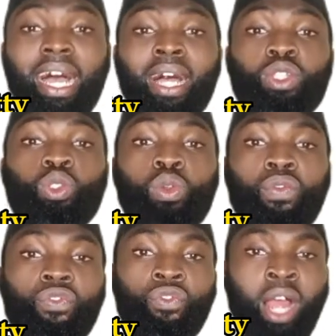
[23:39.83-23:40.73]

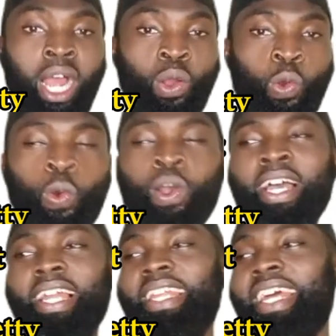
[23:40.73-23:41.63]

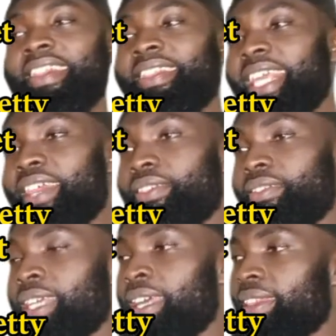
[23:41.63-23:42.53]
At-tufahu
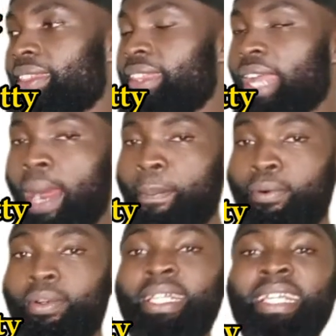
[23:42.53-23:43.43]
ladhidun. The
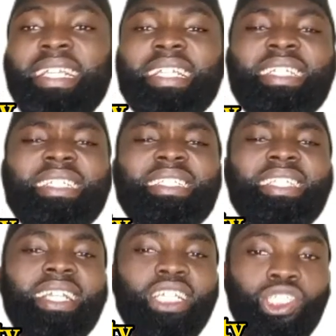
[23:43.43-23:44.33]
apple is
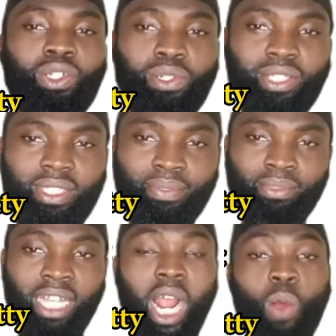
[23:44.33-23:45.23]
delicious.
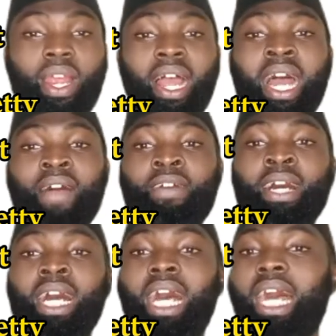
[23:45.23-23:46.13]
And we
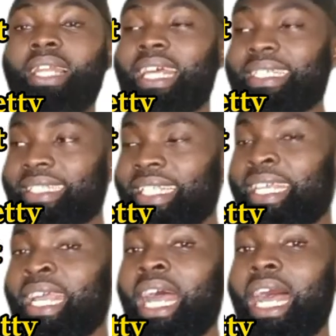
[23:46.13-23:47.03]
have
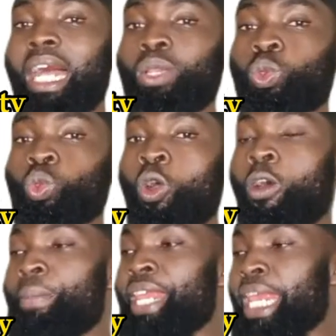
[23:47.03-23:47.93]
lastly
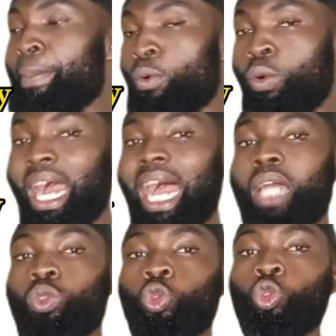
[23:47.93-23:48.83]
at-tabibu.
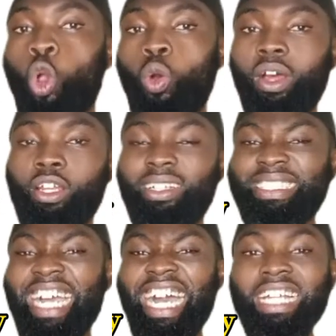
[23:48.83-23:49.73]
At-to,
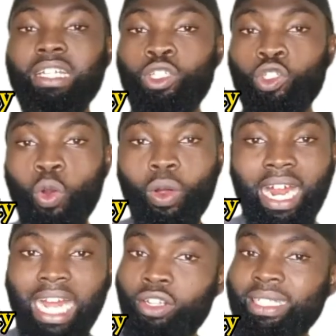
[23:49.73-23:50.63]
not
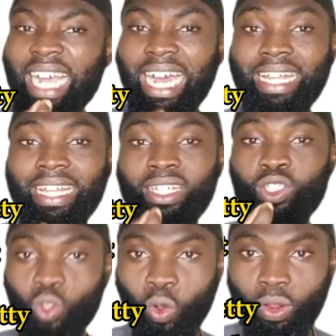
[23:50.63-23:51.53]
al-to, not
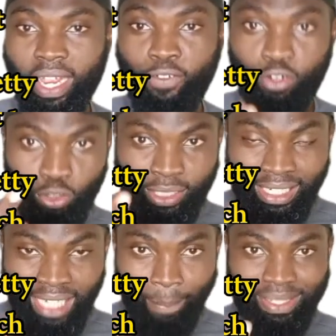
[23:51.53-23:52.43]
al-to. Even though
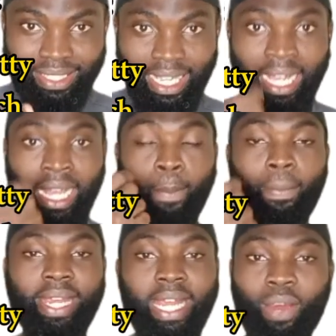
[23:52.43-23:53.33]
the lam is there,
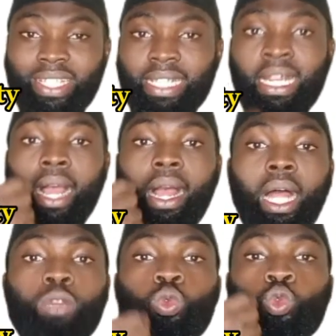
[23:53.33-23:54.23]
here we're saying
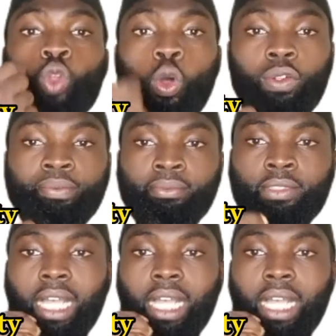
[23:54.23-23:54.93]
at-to.